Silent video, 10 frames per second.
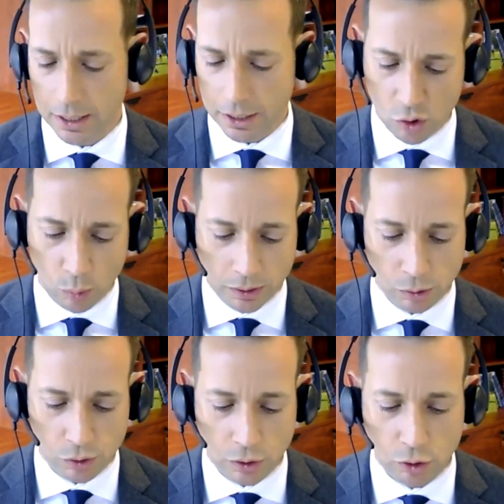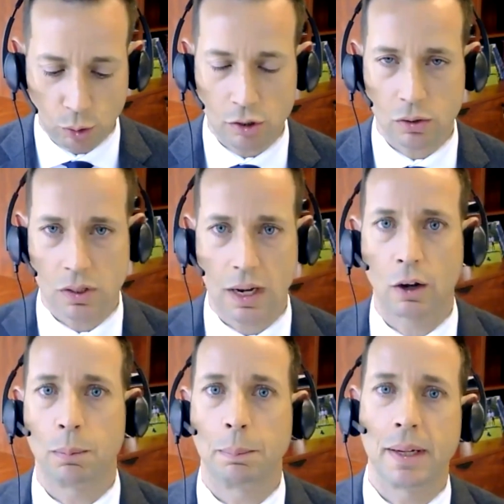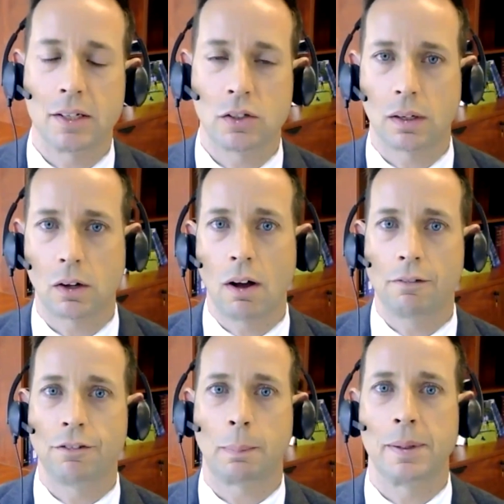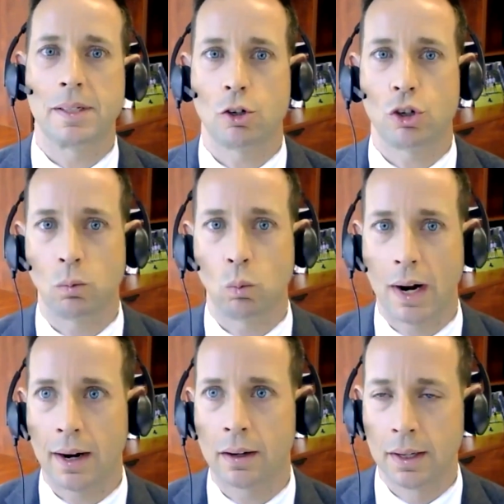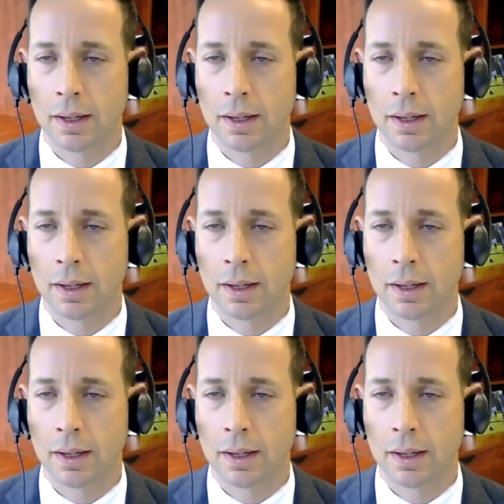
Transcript: And so in those situations, I could be placed in a conflict position where